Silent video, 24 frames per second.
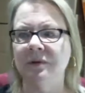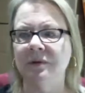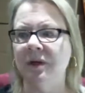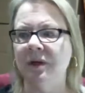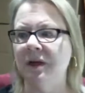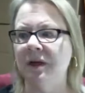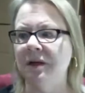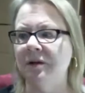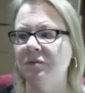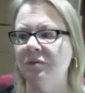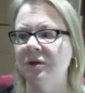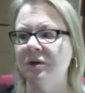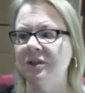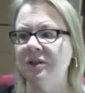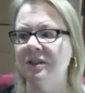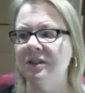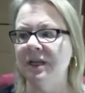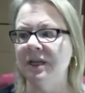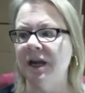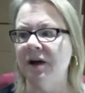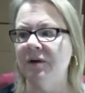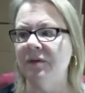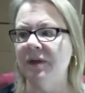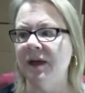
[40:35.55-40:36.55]
and we'll
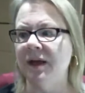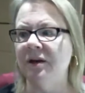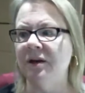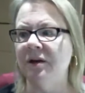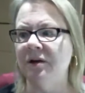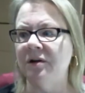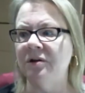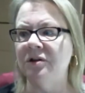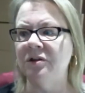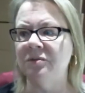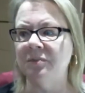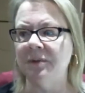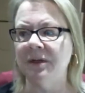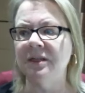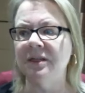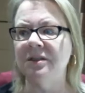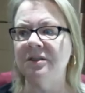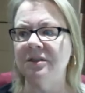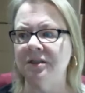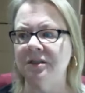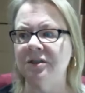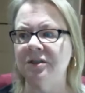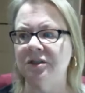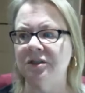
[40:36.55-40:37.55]
see how that goes. But
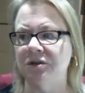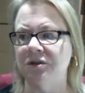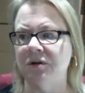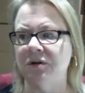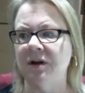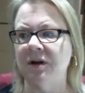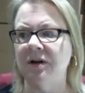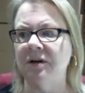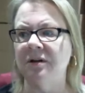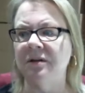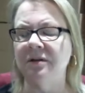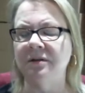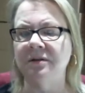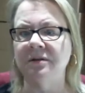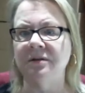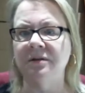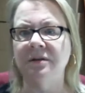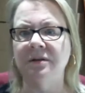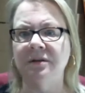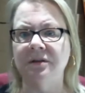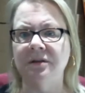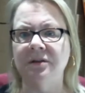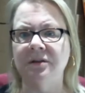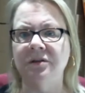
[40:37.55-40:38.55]
it's a struggle.
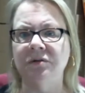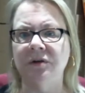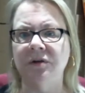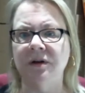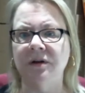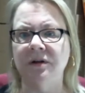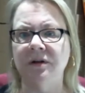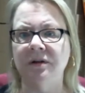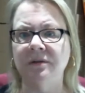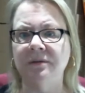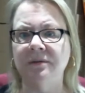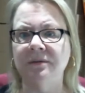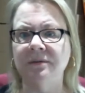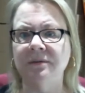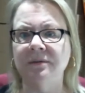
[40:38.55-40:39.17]
It's a struggle.